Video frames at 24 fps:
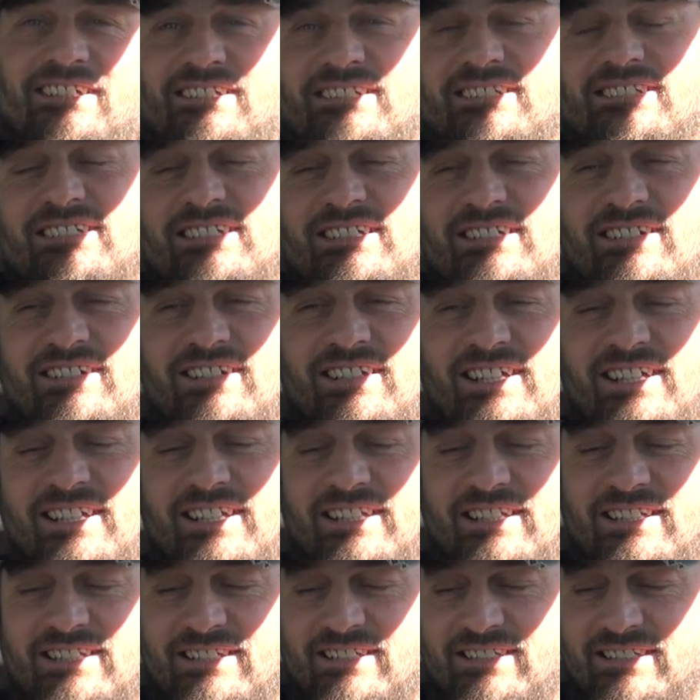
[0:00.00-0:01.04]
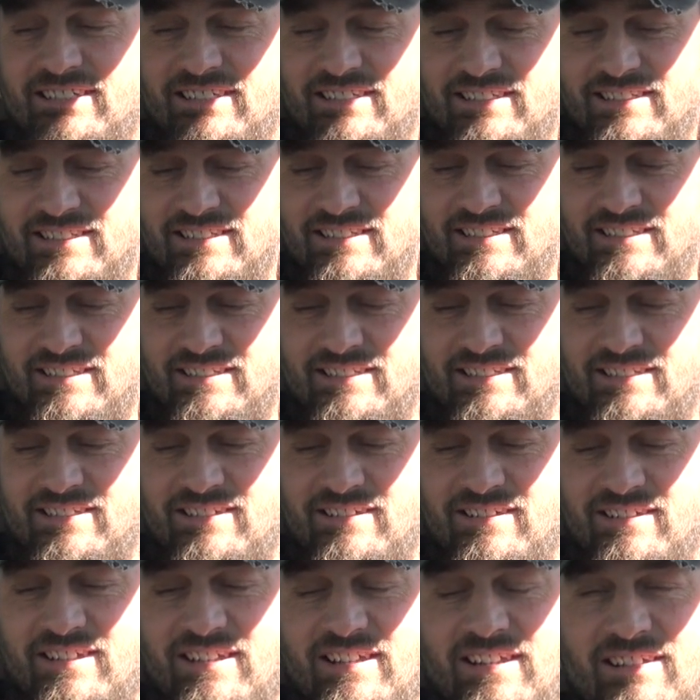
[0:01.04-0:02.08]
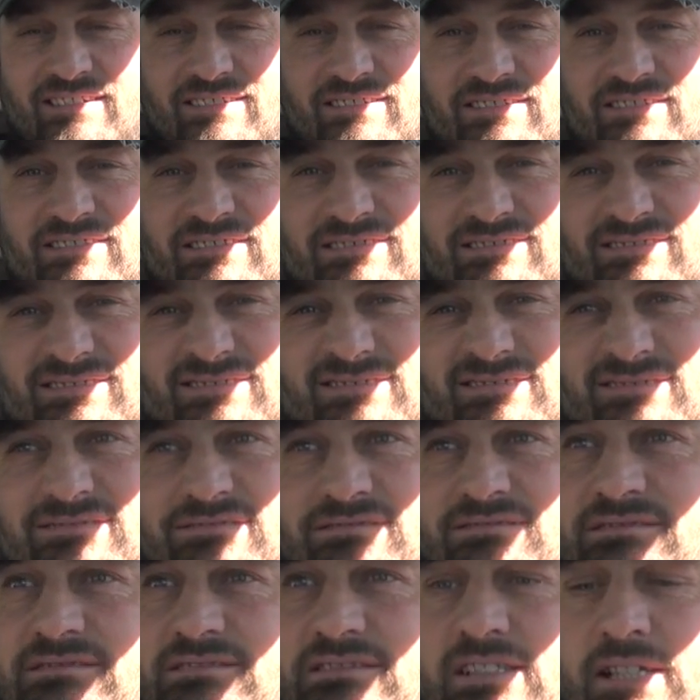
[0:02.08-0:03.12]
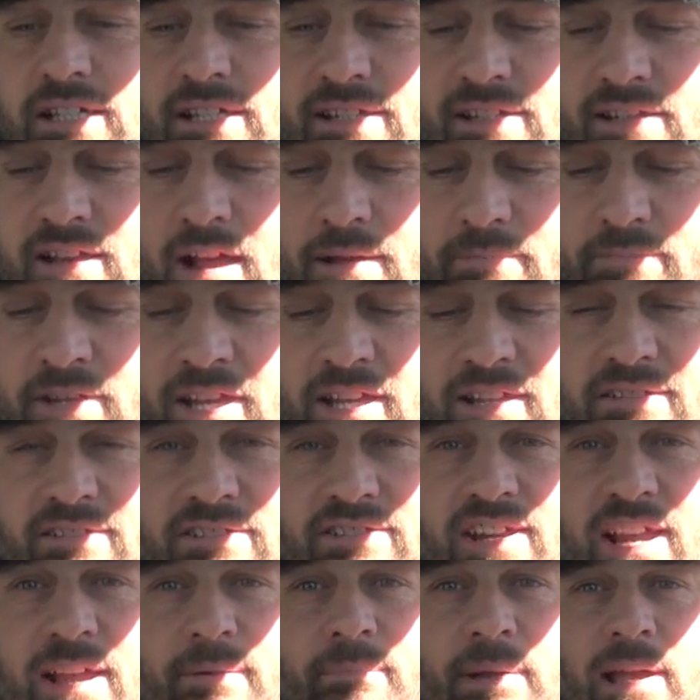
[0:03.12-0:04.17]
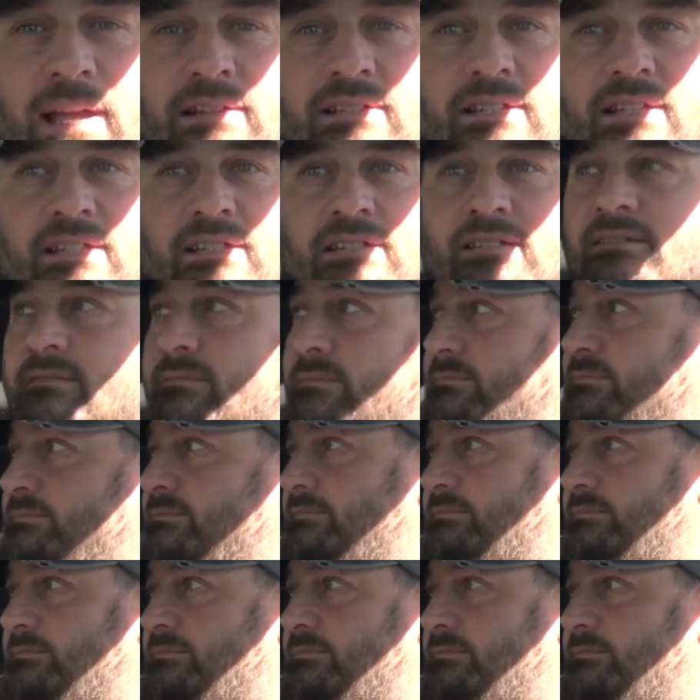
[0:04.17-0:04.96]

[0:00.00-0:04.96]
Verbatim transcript: it's going to get. It's going to in. I stopped taking Champix because.